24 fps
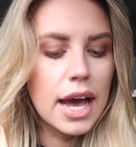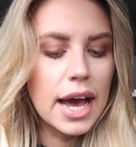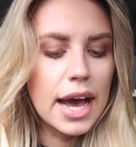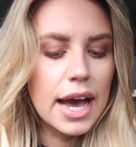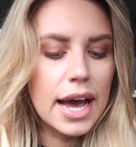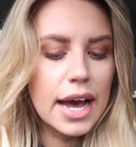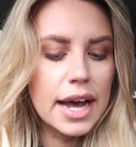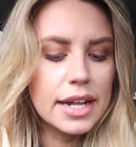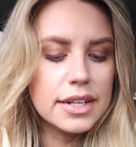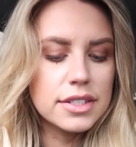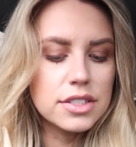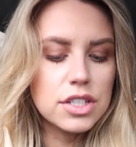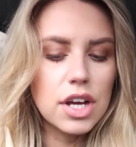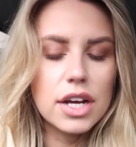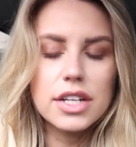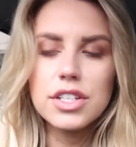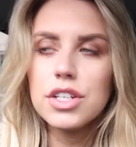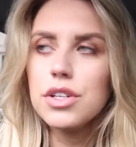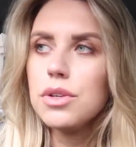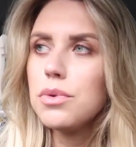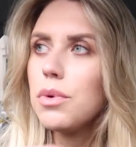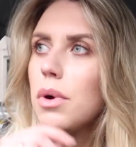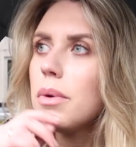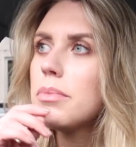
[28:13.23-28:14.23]
And I
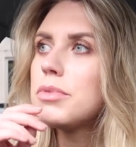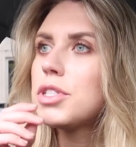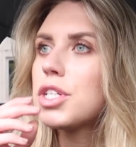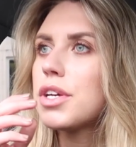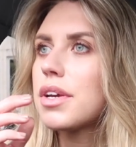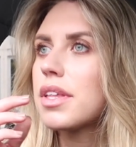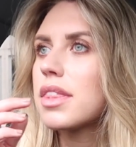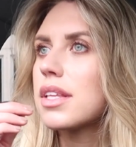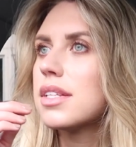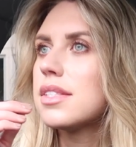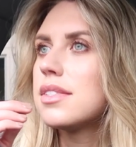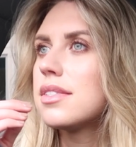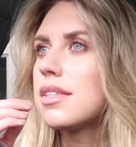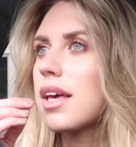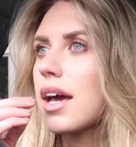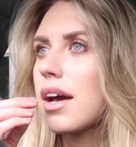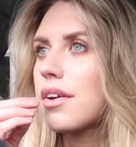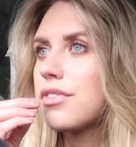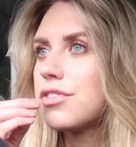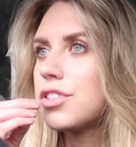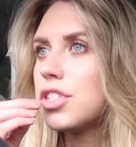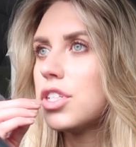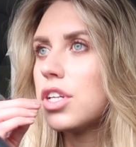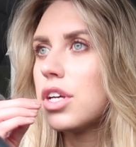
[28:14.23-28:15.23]
don't know what I'm doing this
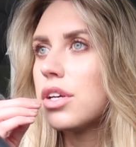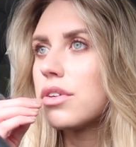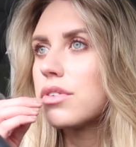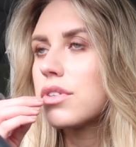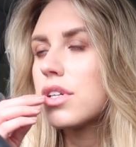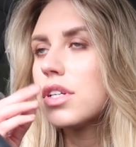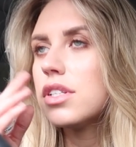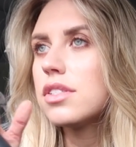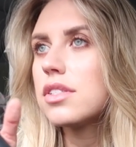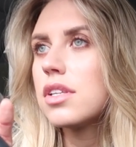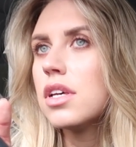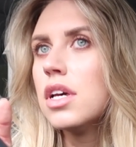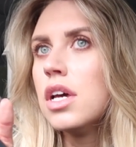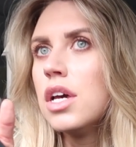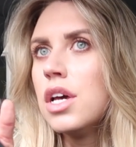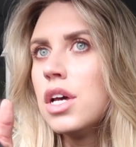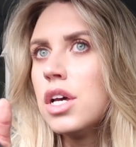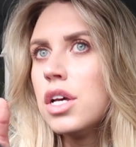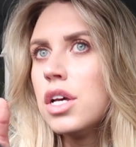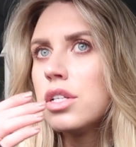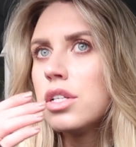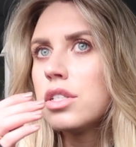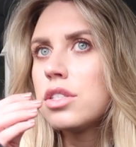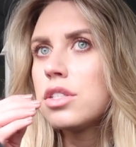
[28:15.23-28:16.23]
afternoon because
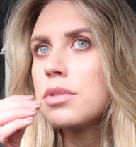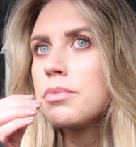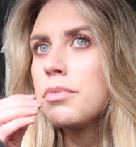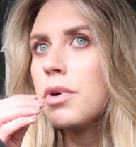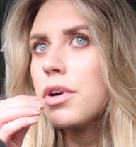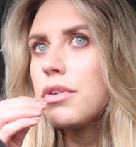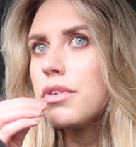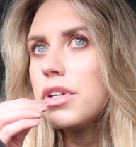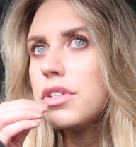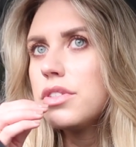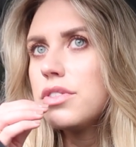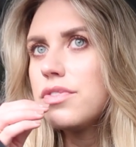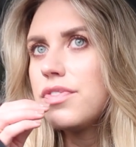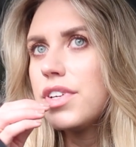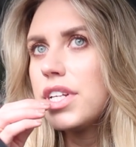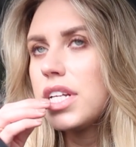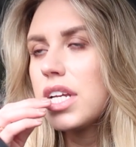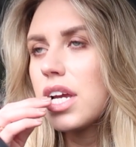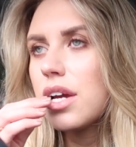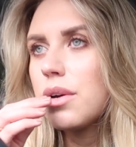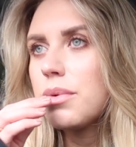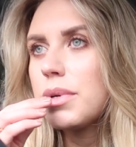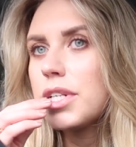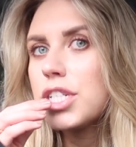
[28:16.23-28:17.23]
tomorrow's
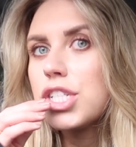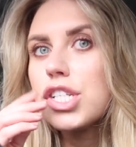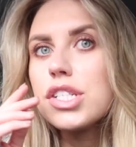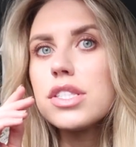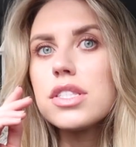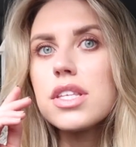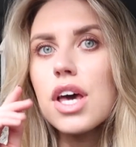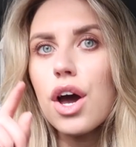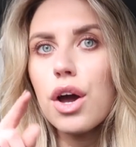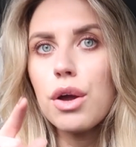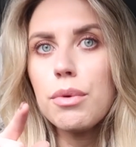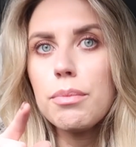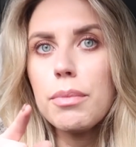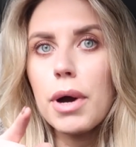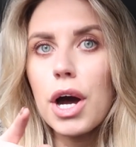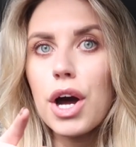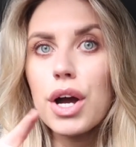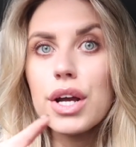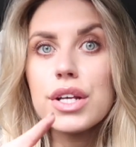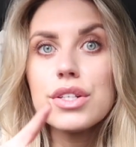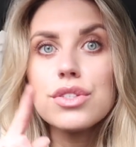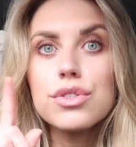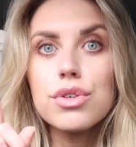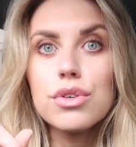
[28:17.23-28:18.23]
video, which is the home
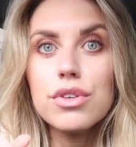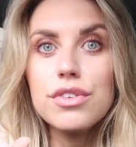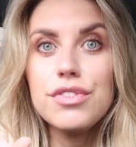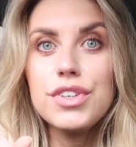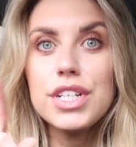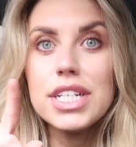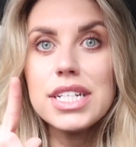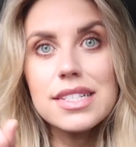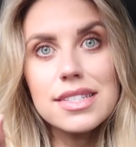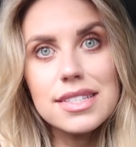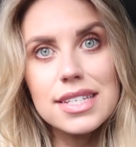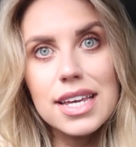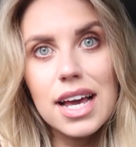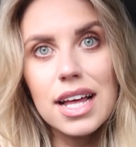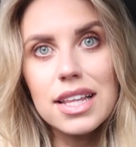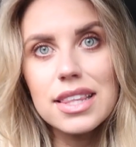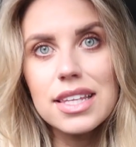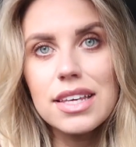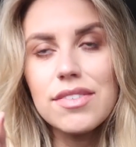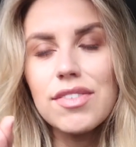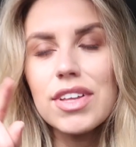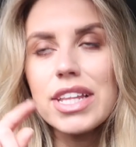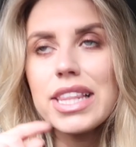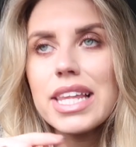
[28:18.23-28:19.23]
bargains haul, if you didn't see it, I'll
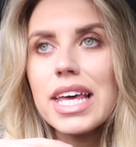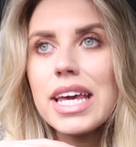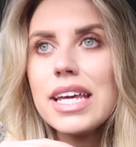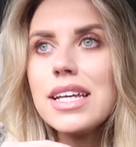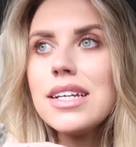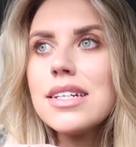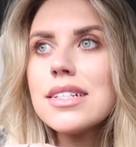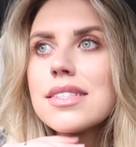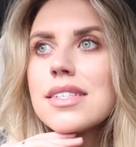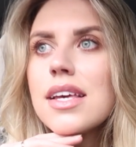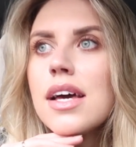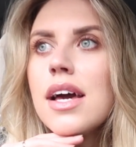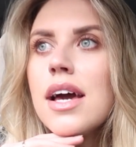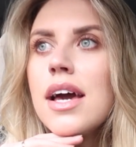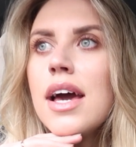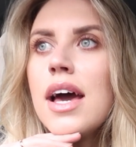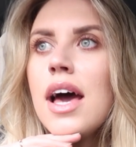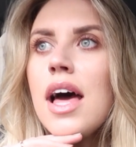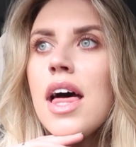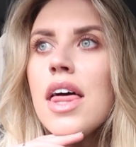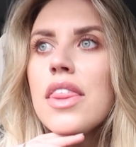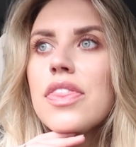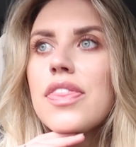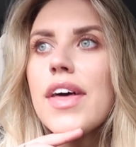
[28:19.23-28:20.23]
leave it linked.
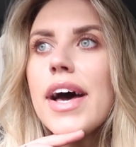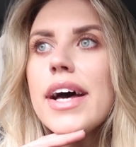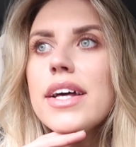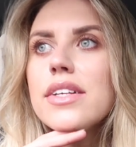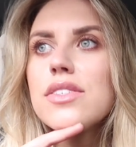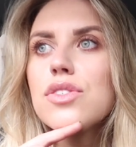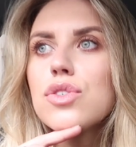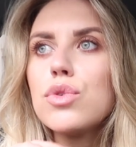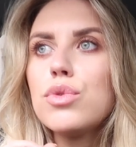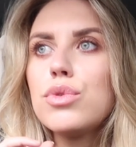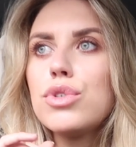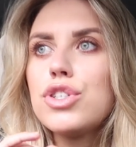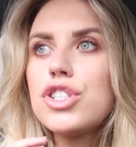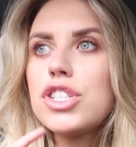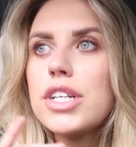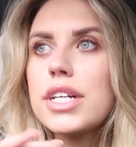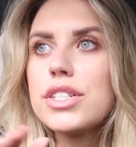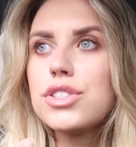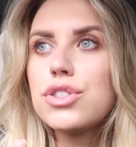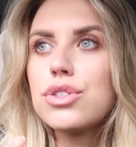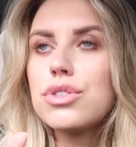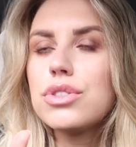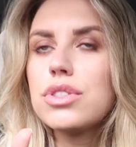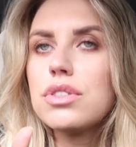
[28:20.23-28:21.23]
That's all
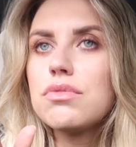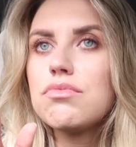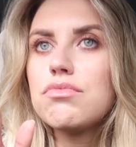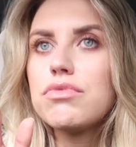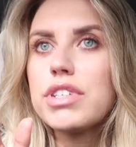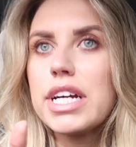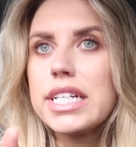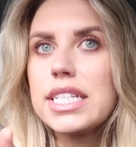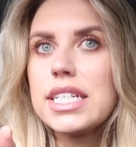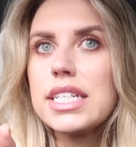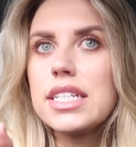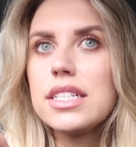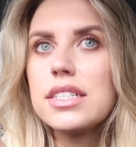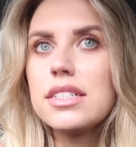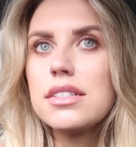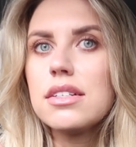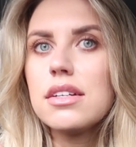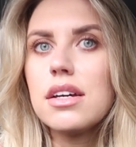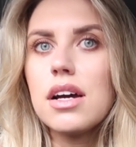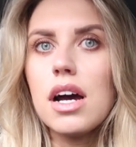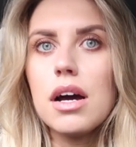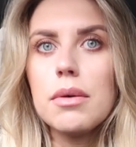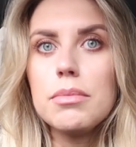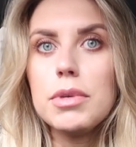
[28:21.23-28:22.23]
scheduled and ready and
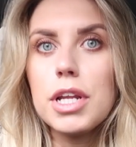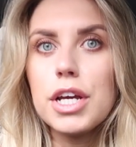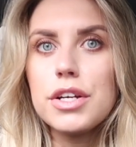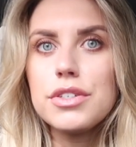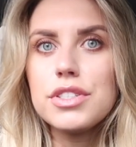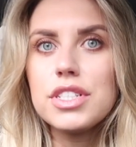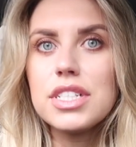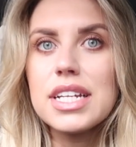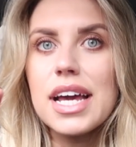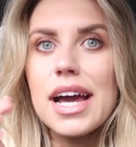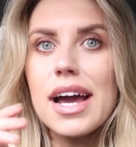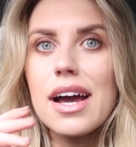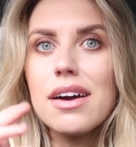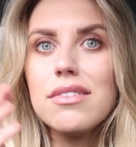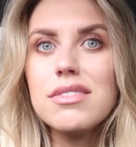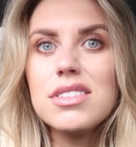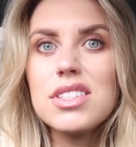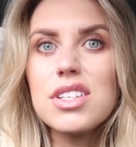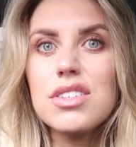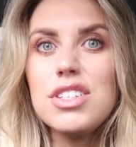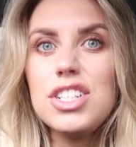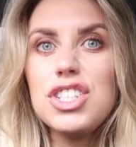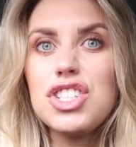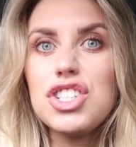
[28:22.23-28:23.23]
uploaded now.
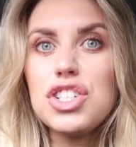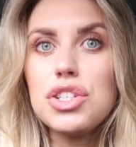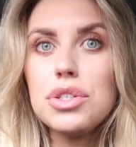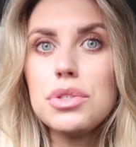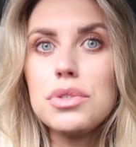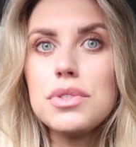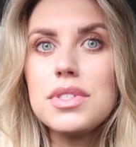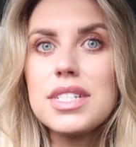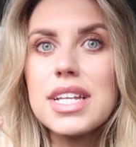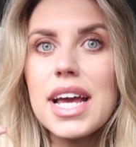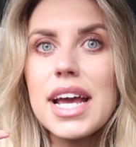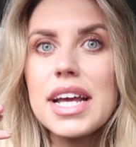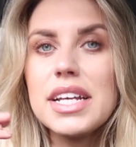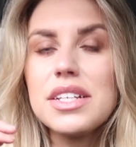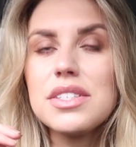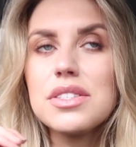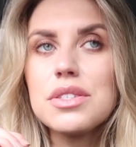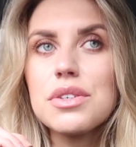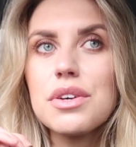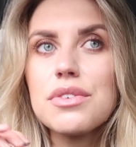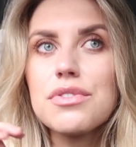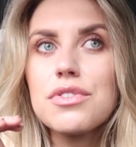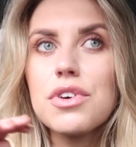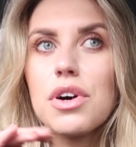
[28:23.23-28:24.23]
It's only Tuesday,
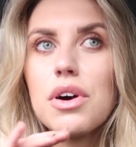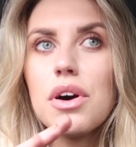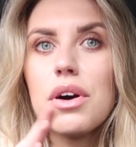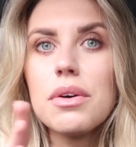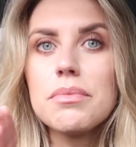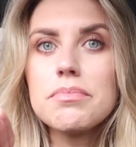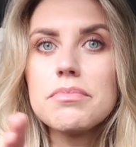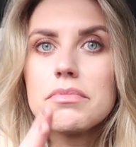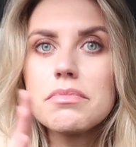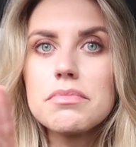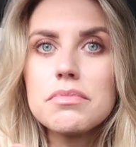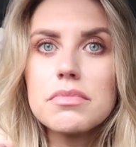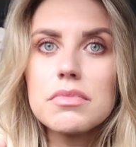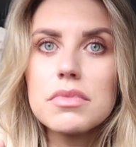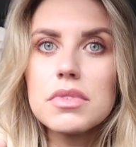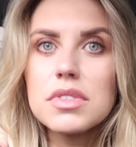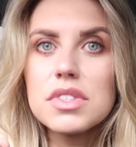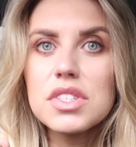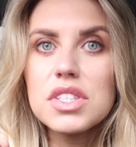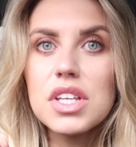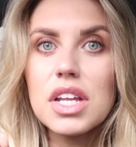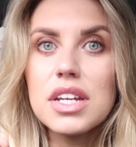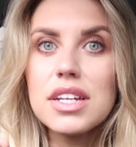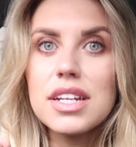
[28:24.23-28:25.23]
so I've got
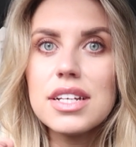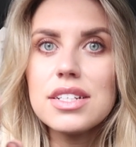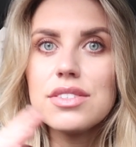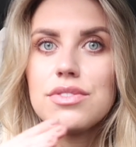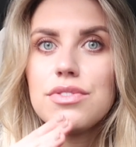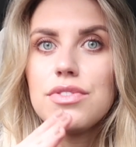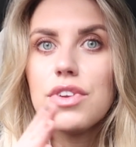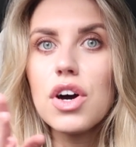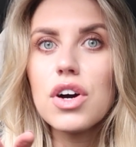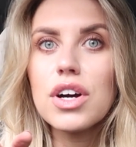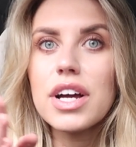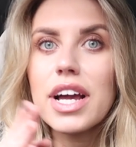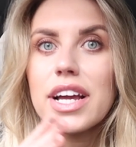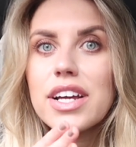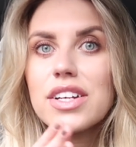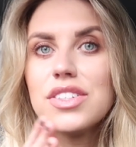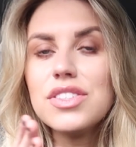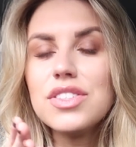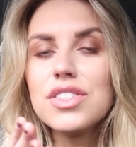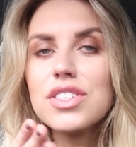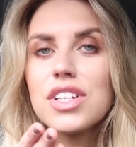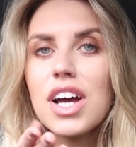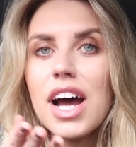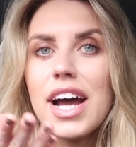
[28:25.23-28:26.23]
Sunday's vlog I
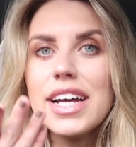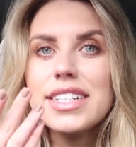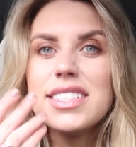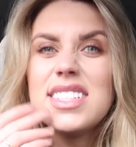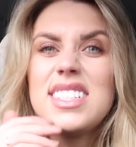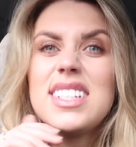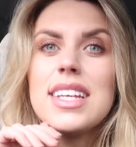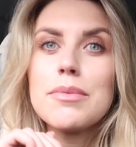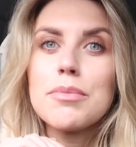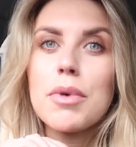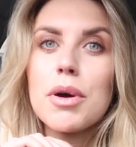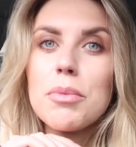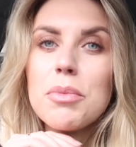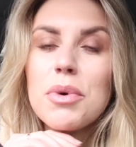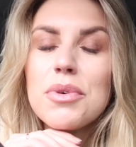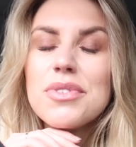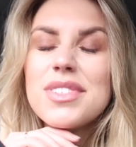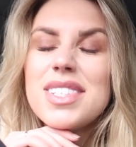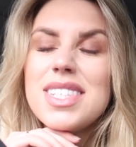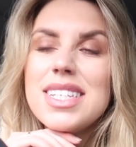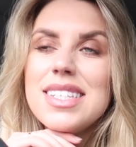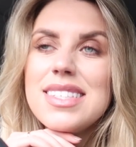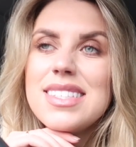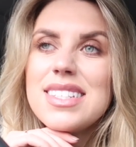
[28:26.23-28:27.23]
can start editing, but I'm
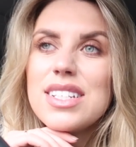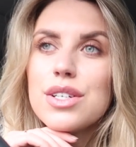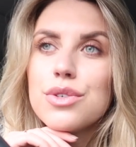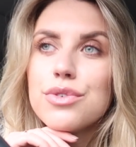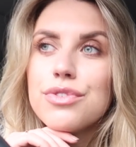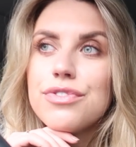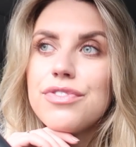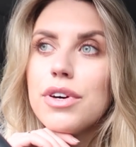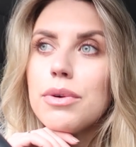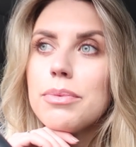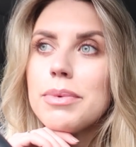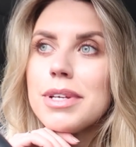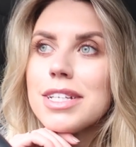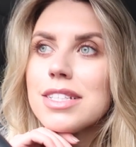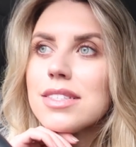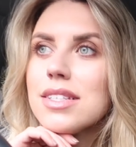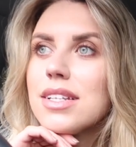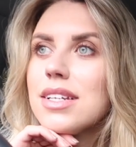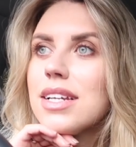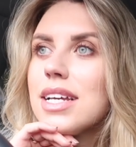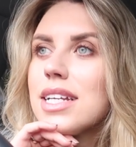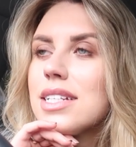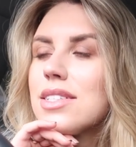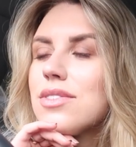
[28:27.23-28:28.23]
obviously still filming
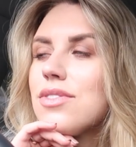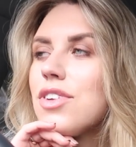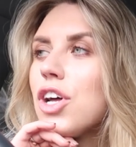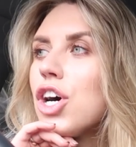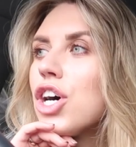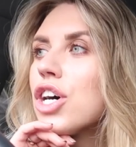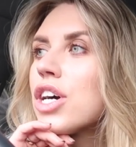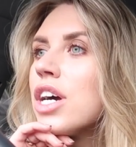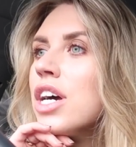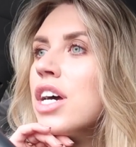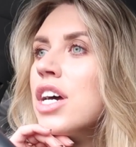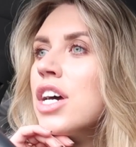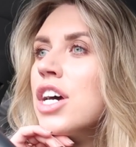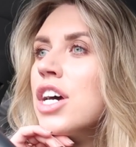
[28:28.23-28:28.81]
Sunday's vlog.